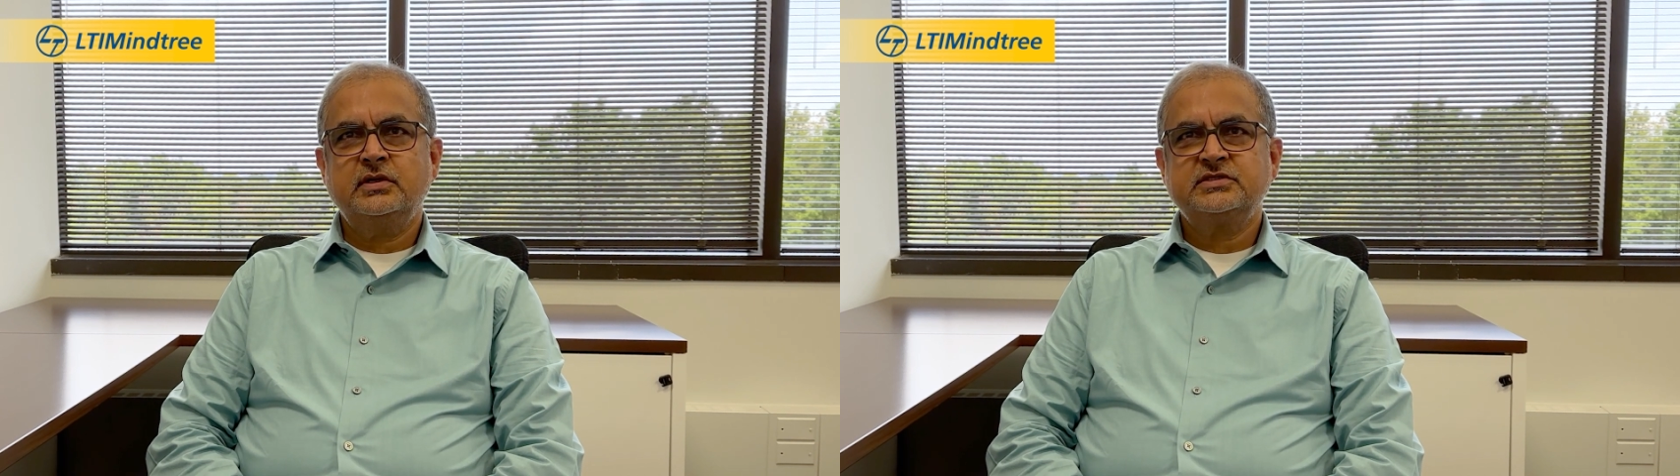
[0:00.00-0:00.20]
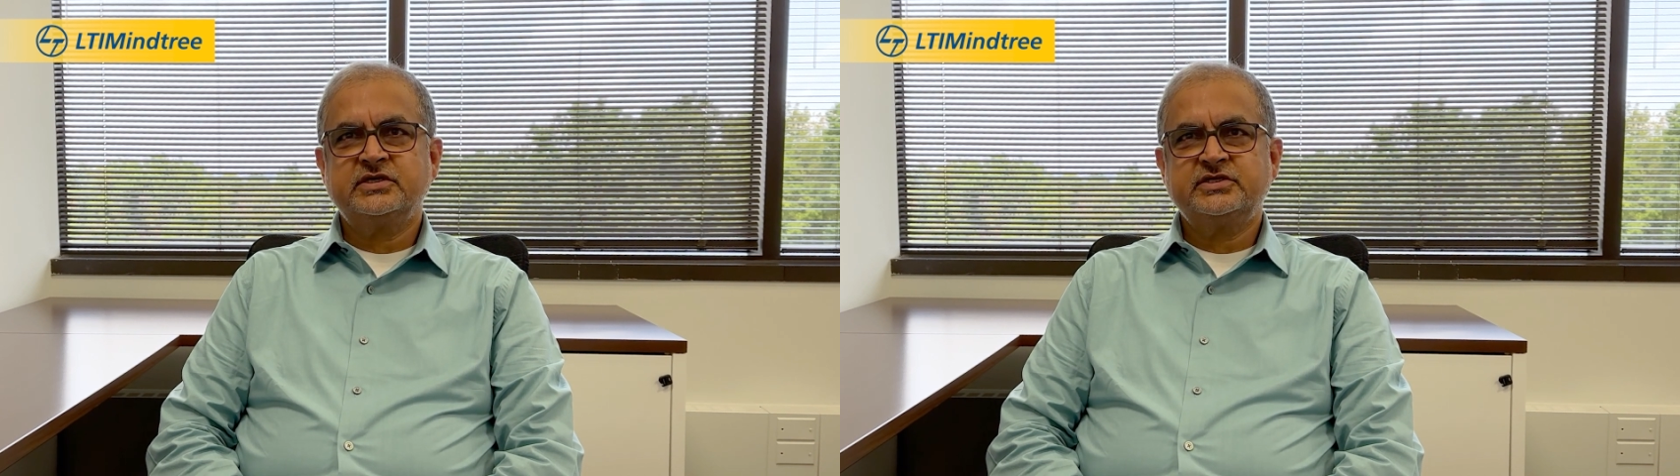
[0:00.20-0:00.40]

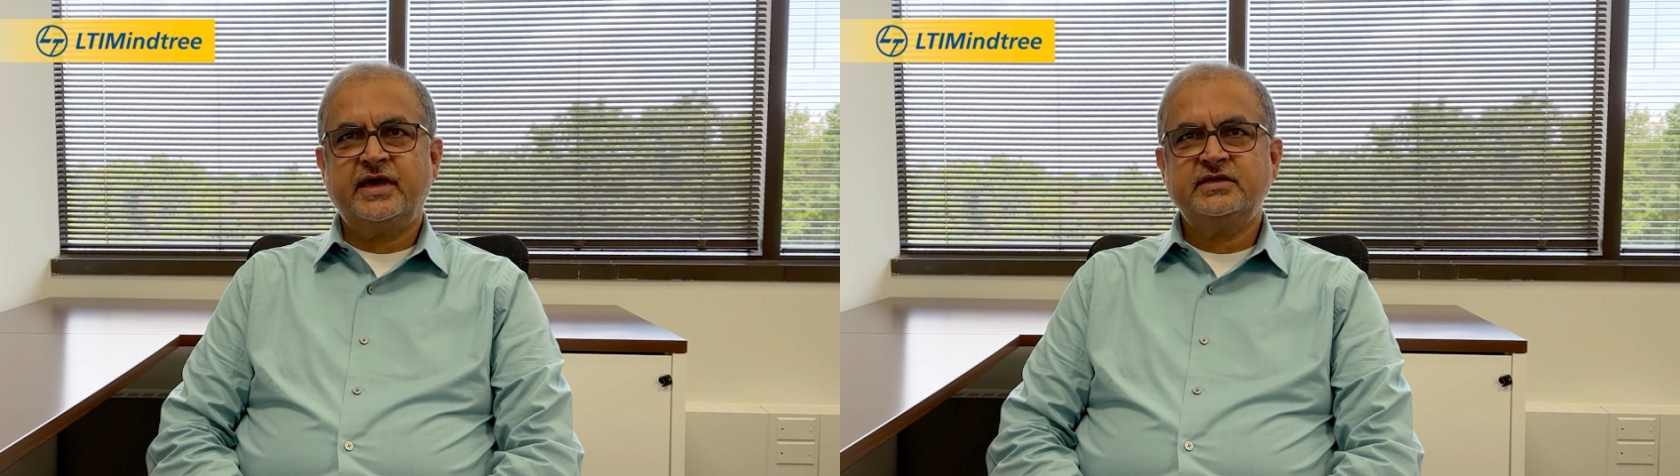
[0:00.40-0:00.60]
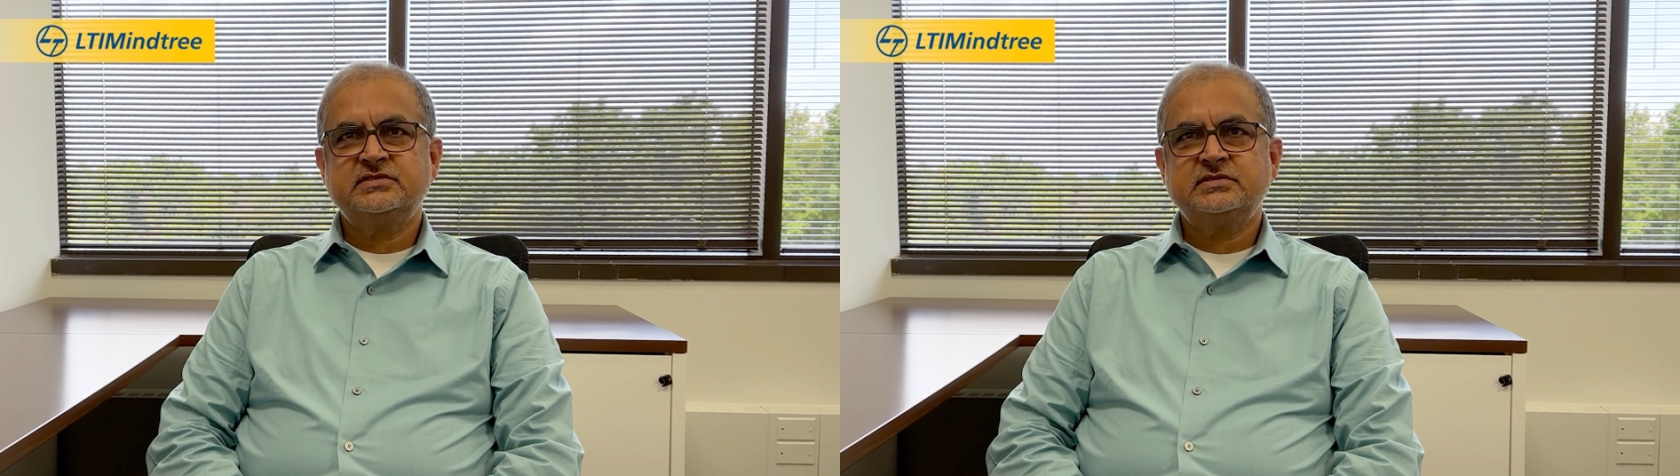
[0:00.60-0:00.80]
such
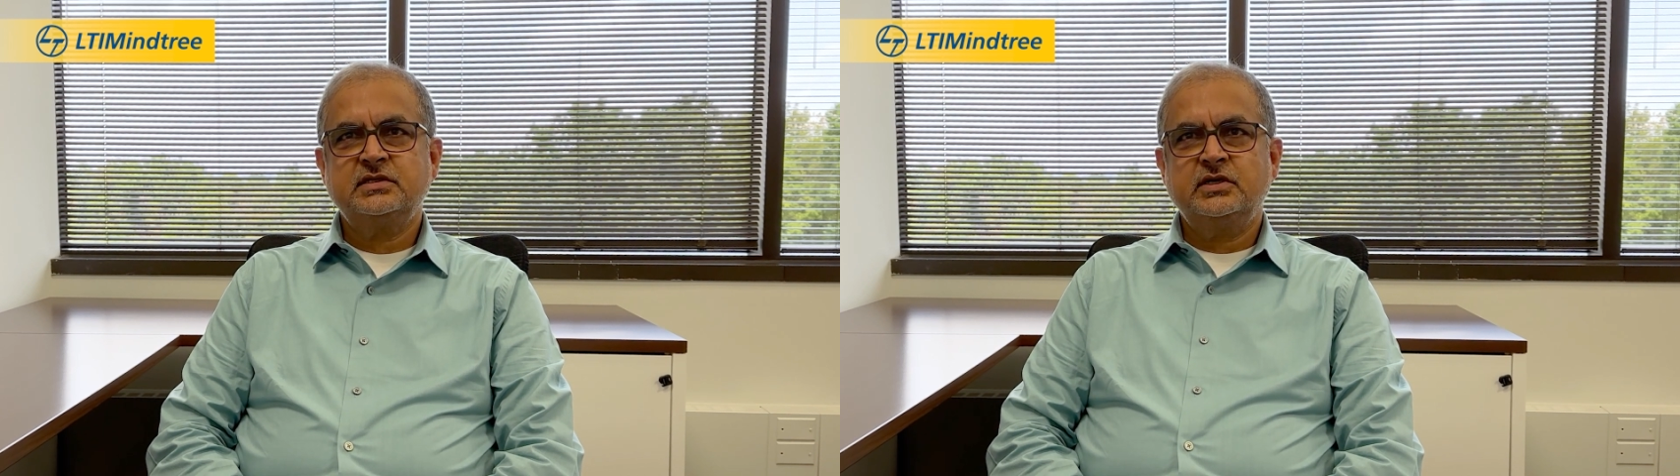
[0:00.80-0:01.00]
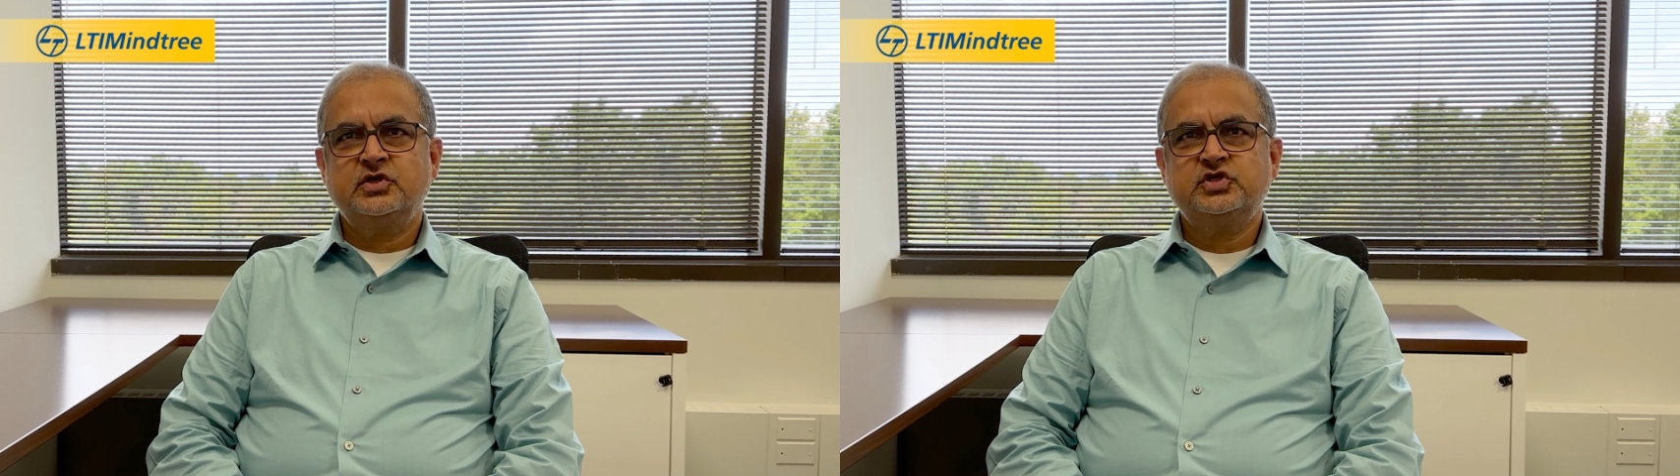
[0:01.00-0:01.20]
as
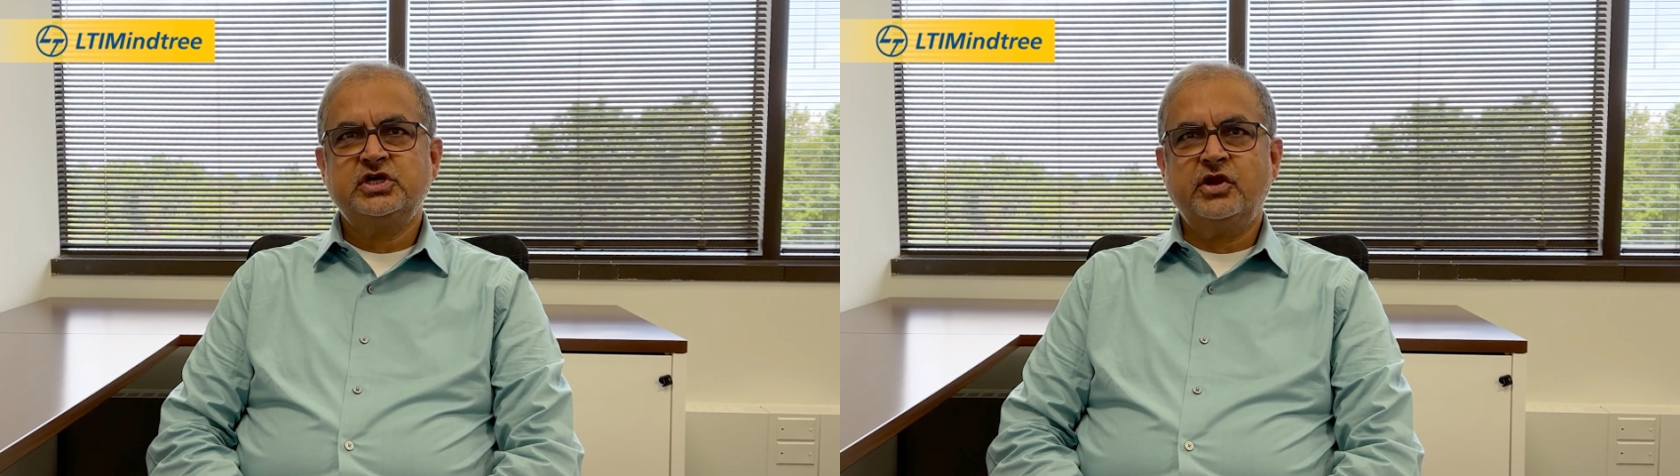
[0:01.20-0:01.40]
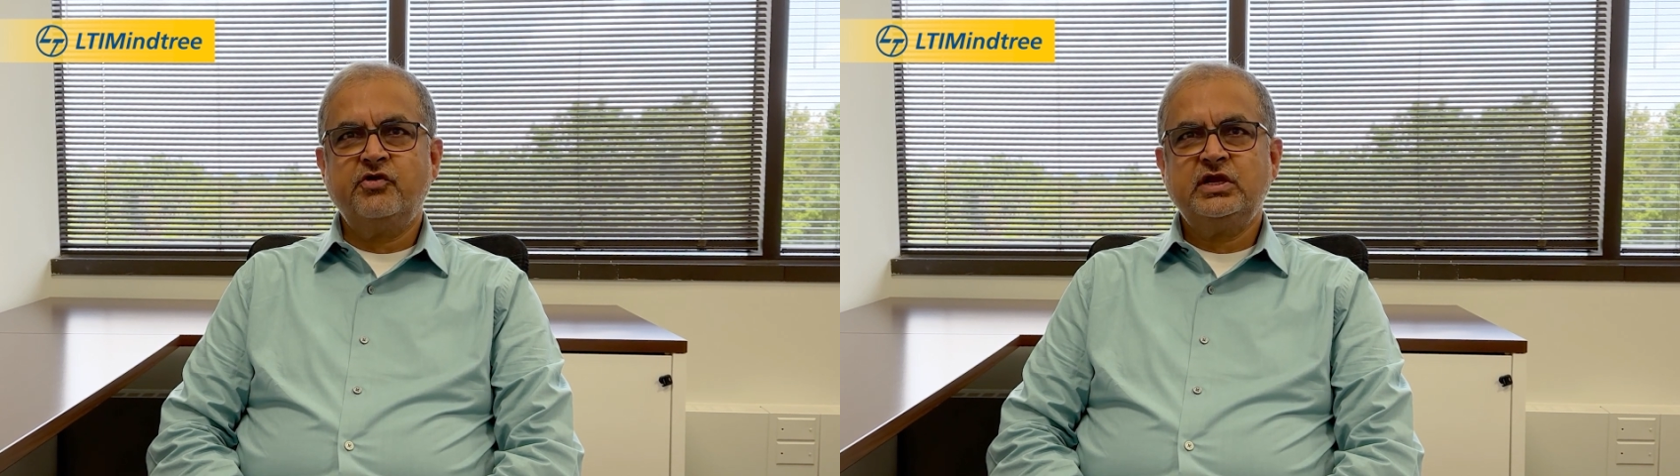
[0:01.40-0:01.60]

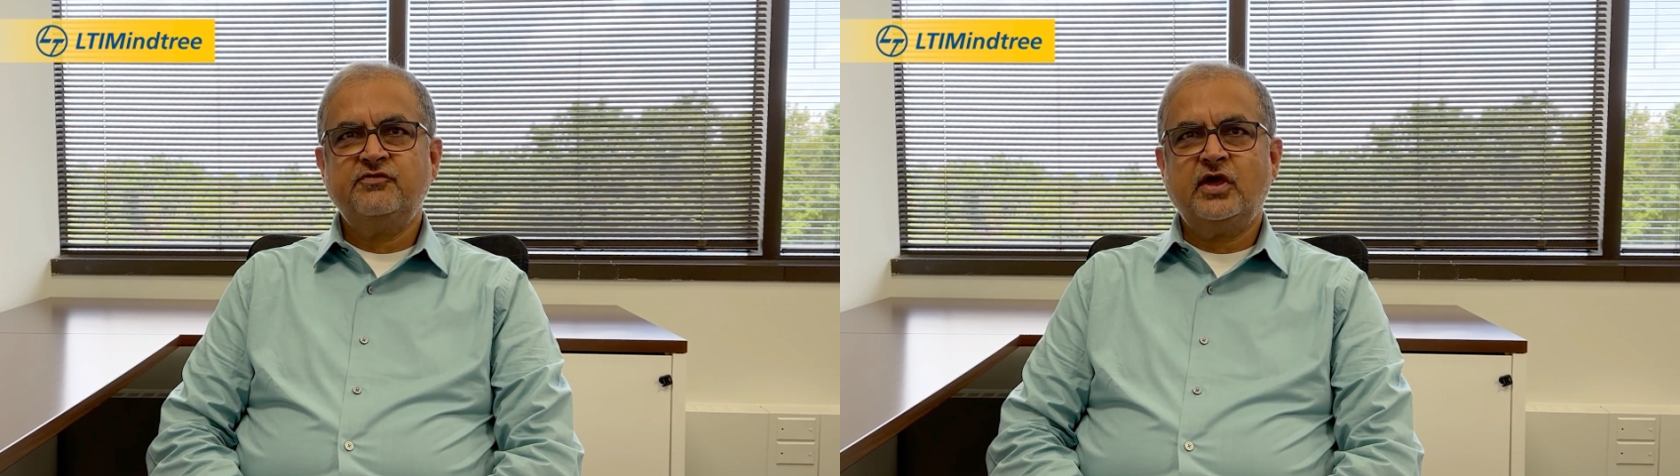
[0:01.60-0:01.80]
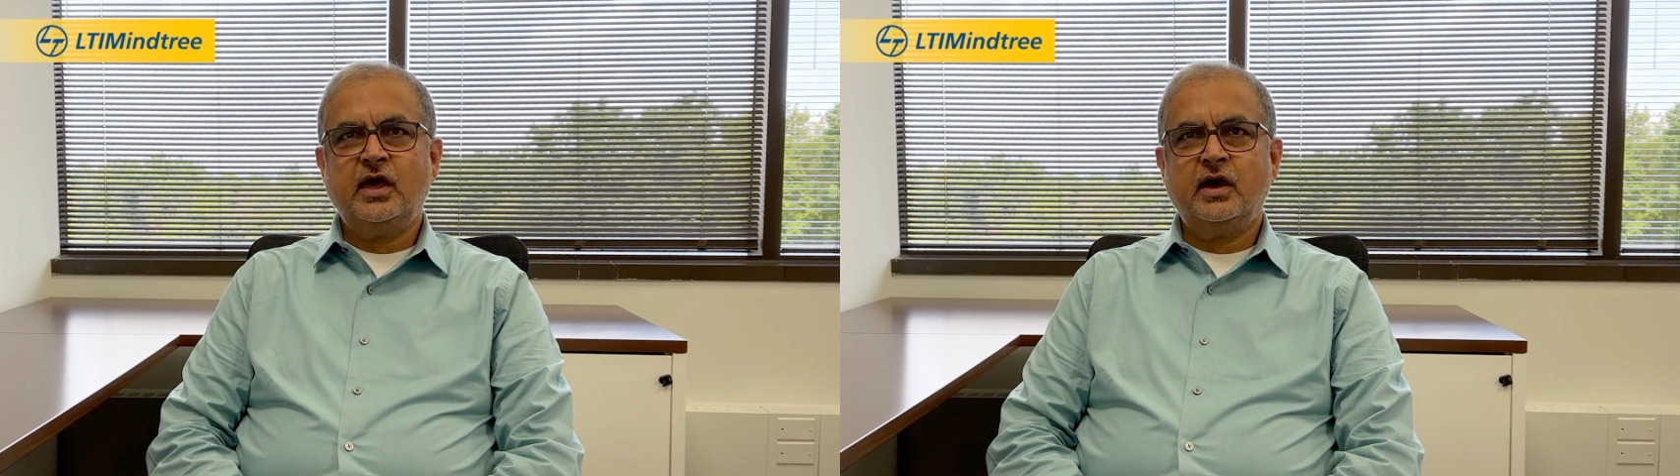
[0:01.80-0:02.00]
generative
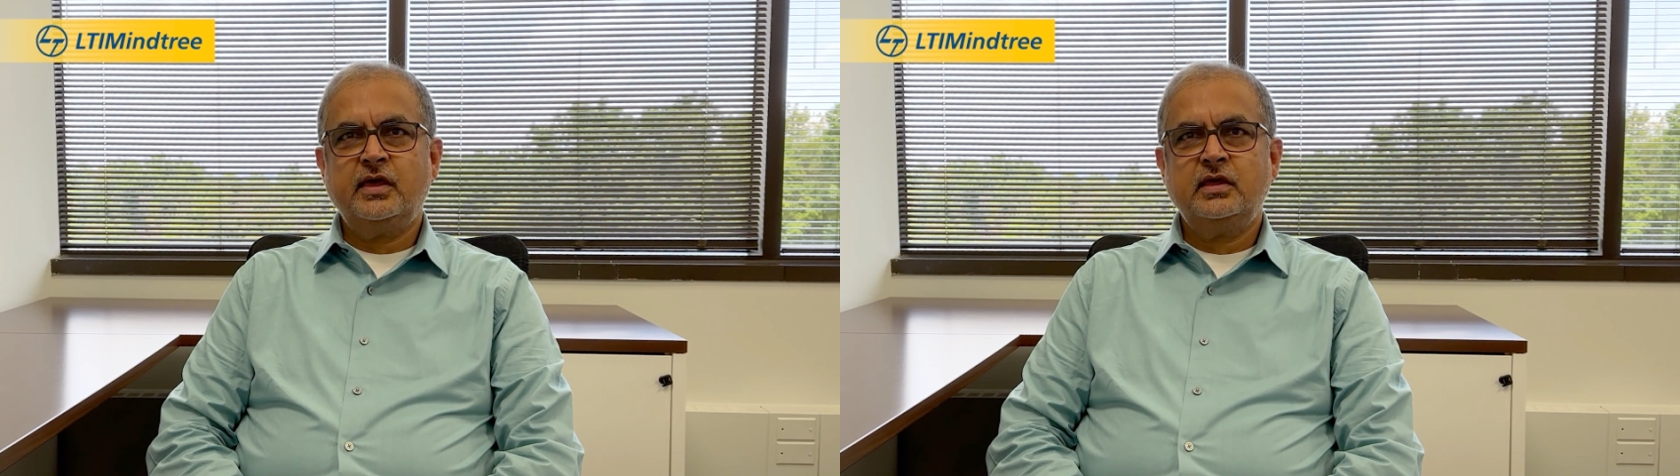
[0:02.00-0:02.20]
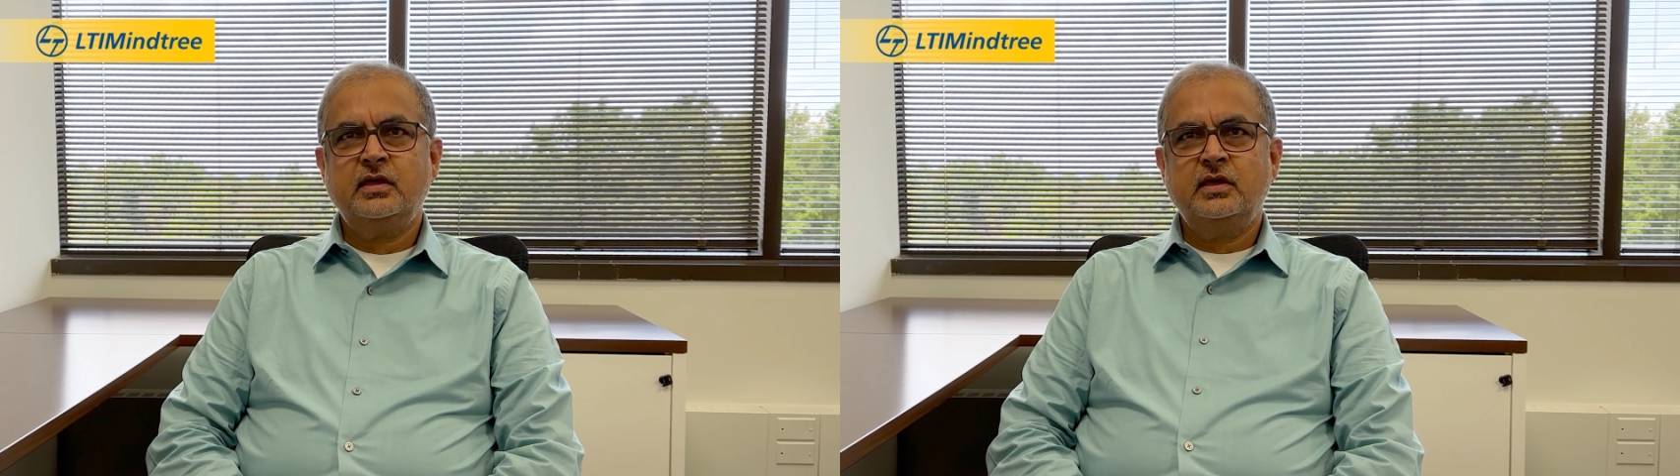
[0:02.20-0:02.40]
AI,